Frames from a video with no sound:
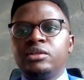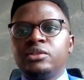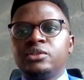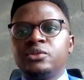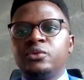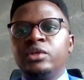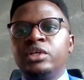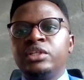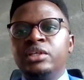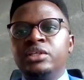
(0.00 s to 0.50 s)

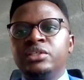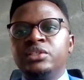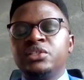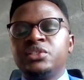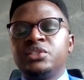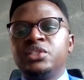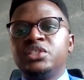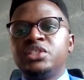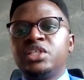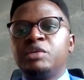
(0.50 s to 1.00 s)
so that there's a
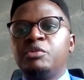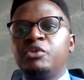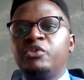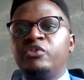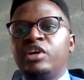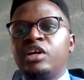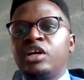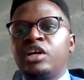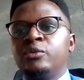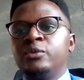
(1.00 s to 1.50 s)
system of
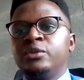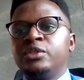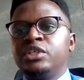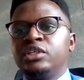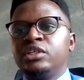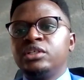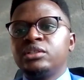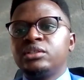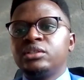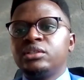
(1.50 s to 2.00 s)

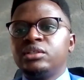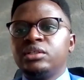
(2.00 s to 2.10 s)
accounting